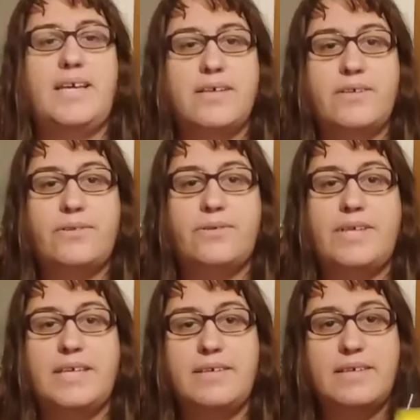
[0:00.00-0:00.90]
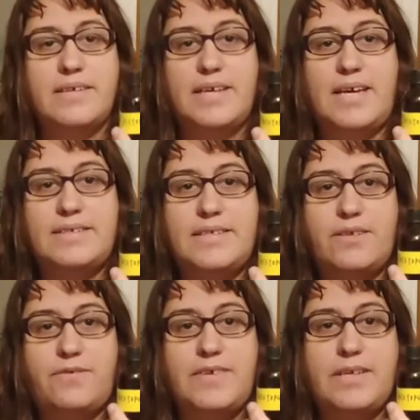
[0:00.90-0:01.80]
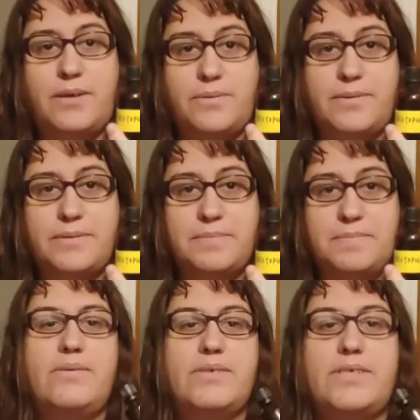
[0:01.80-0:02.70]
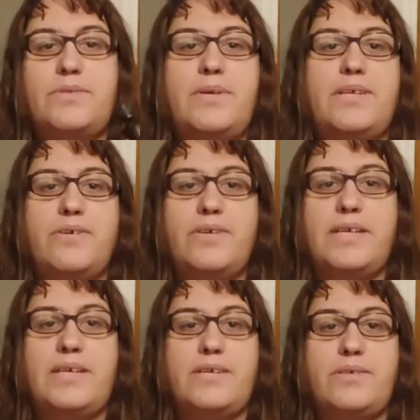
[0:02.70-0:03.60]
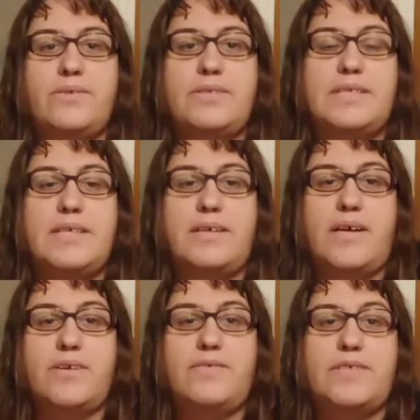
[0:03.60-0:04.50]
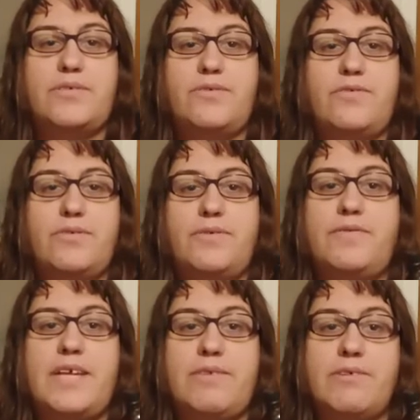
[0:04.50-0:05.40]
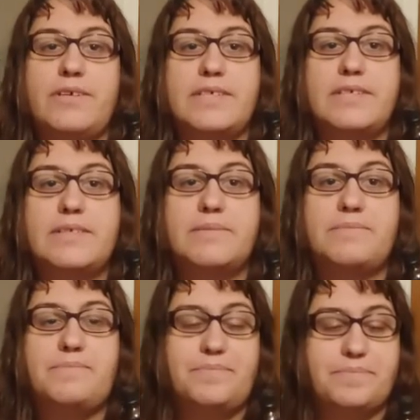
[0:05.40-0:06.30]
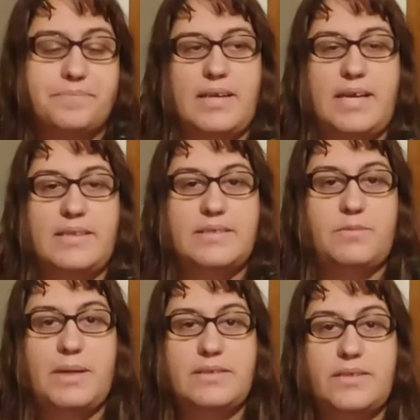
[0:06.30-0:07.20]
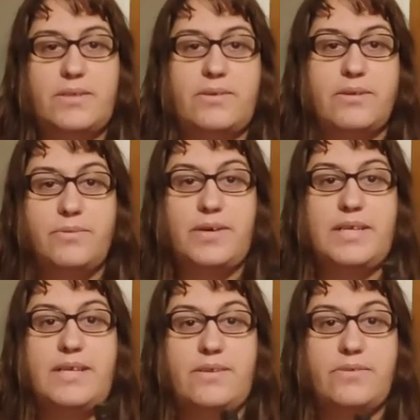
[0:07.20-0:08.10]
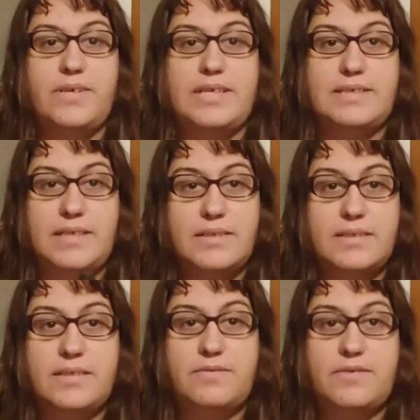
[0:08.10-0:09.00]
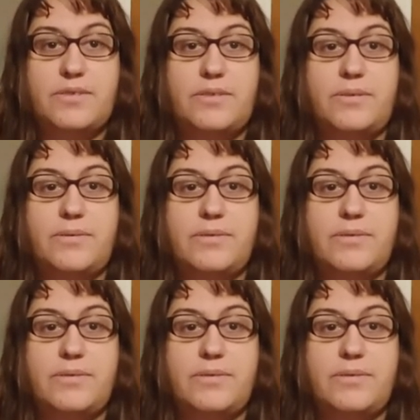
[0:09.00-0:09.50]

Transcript: including acetophenol, which is one ingredient used in artificial fruit flavorings. And the smells that OR1E3 is sensitive to